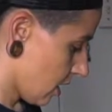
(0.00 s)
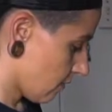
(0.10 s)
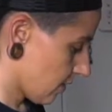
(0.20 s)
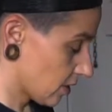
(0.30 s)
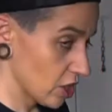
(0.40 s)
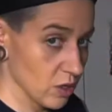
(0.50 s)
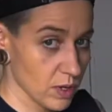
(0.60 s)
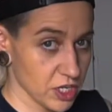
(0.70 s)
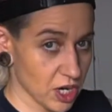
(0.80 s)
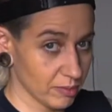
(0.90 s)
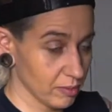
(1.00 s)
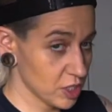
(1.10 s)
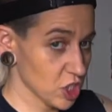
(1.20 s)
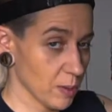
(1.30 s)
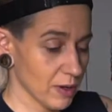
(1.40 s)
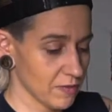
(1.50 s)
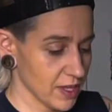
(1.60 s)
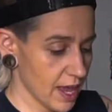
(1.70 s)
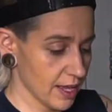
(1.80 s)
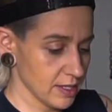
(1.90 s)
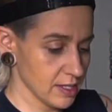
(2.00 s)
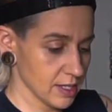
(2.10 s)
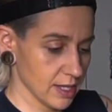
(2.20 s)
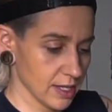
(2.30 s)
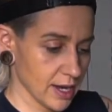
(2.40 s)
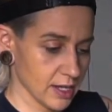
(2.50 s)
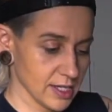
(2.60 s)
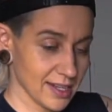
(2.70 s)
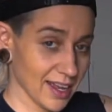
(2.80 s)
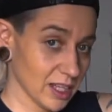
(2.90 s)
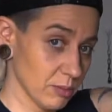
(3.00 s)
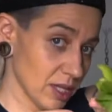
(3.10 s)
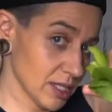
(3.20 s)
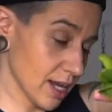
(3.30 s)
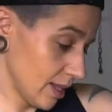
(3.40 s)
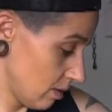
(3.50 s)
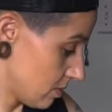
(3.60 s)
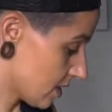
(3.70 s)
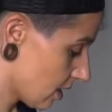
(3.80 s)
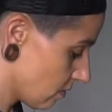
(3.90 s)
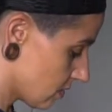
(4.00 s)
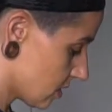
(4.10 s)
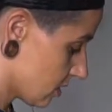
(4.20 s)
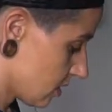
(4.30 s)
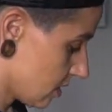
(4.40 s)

I found a good way to chop them is chop off the ends and then kind of stack them inside themselves.